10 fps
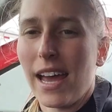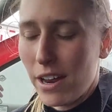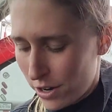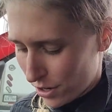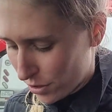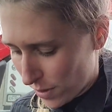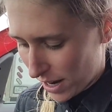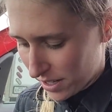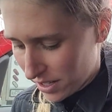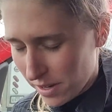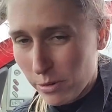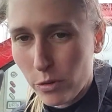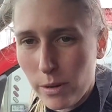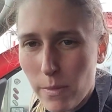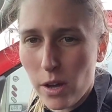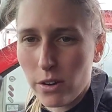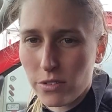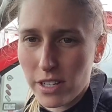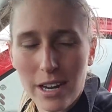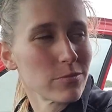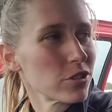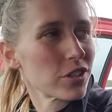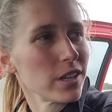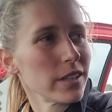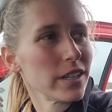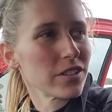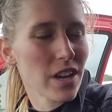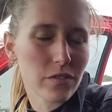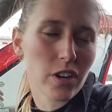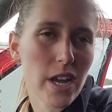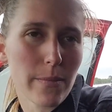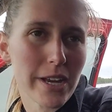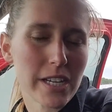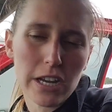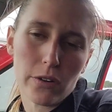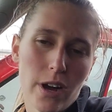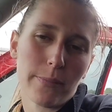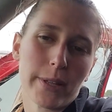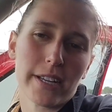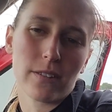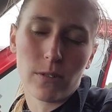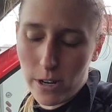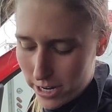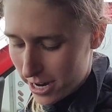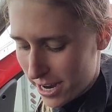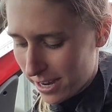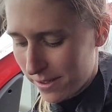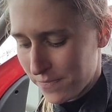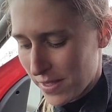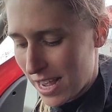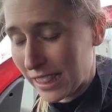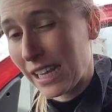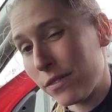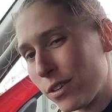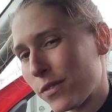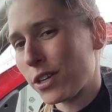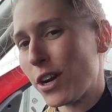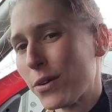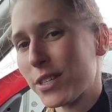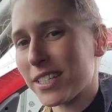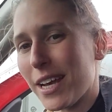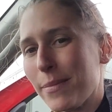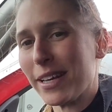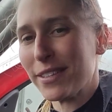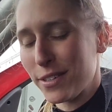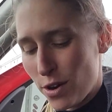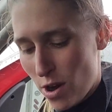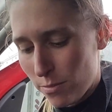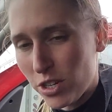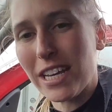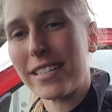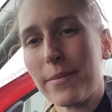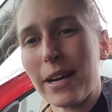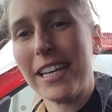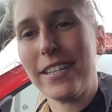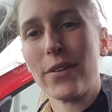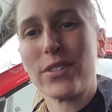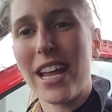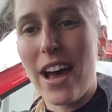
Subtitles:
Okay, out here at the races in between motos, and I'm just curious after I ate my keto omelet what level of ketosis I'm in. So I'm testing my ketones